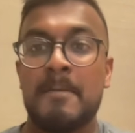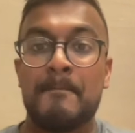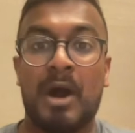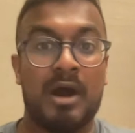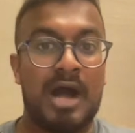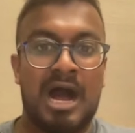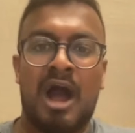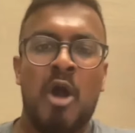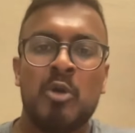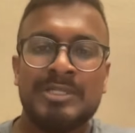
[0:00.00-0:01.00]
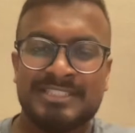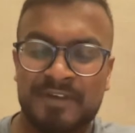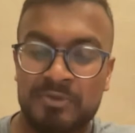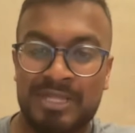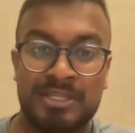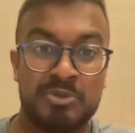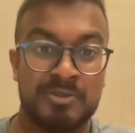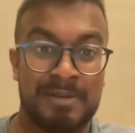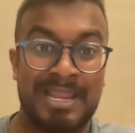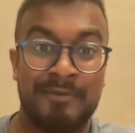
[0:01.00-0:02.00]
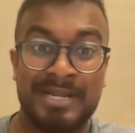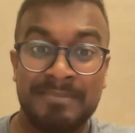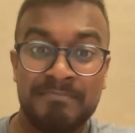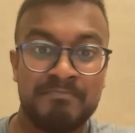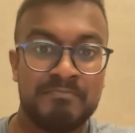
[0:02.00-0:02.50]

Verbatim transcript: But I always felt that there was a player in him.